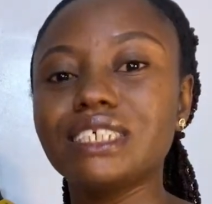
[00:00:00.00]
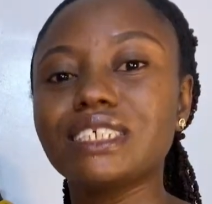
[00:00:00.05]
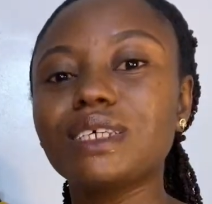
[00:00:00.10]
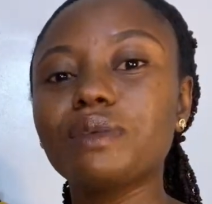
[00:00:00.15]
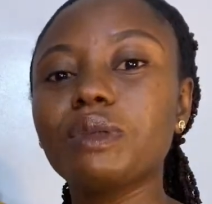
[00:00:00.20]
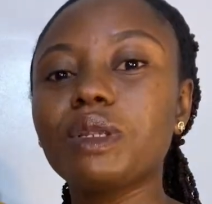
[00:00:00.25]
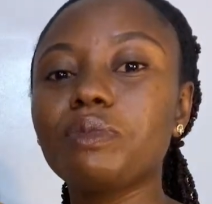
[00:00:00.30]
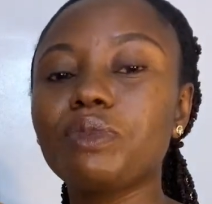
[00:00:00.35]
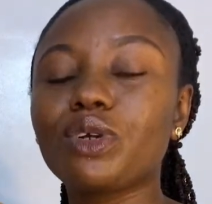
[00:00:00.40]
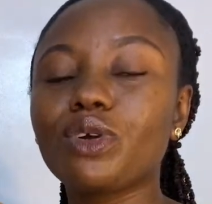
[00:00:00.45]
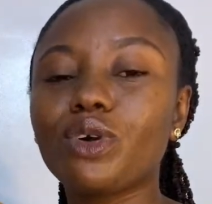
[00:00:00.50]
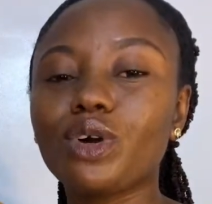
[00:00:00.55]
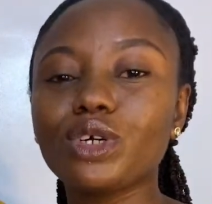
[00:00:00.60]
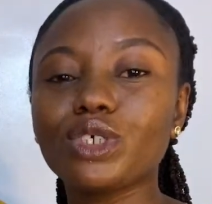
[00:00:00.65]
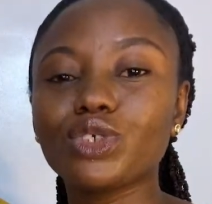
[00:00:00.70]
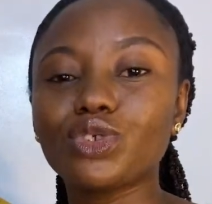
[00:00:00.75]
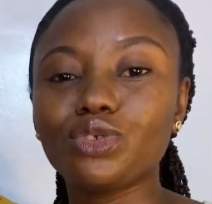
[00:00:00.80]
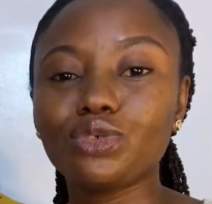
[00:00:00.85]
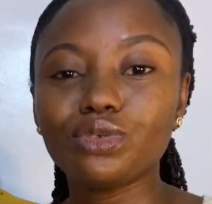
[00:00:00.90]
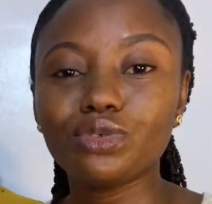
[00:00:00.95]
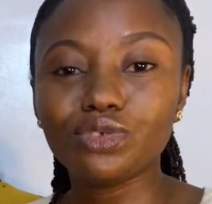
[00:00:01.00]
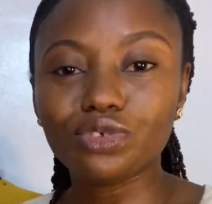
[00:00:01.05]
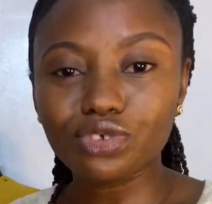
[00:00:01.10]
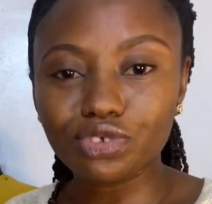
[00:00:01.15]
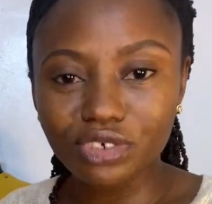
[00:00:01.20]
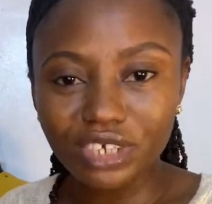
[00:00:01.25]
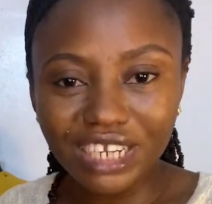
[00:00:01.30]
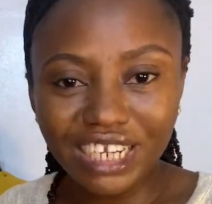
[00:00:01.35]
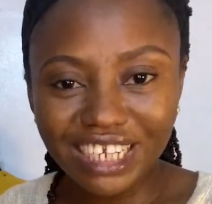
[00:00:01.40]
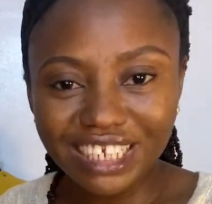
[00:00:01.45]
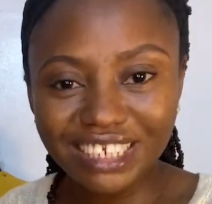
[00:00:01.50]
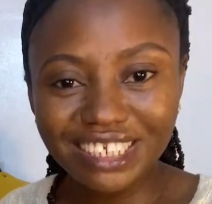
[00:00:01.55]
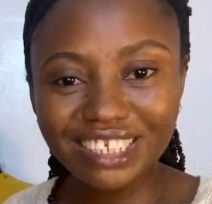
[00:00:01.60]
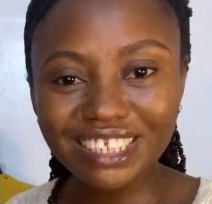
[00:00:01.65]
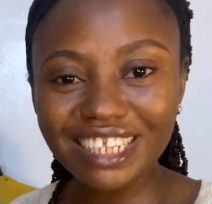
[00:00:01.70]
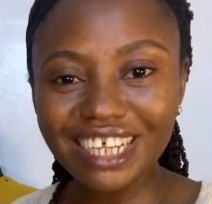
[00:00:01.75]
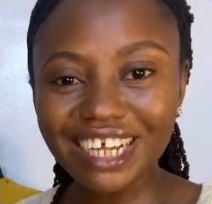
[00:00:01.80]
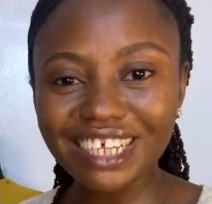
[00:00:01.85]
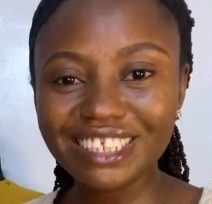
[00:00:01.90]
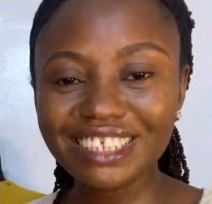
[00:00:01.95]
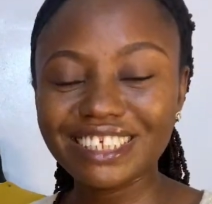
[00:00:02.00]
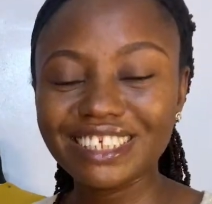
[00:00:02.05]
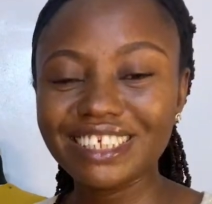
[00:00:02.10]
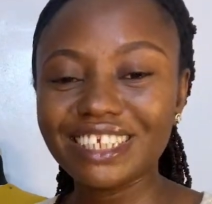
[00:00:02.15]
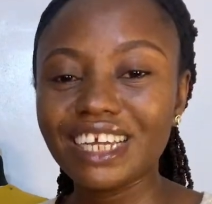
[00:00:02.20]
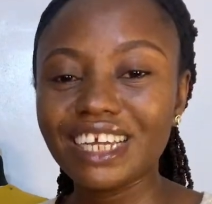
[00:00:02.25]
simply because you dread that,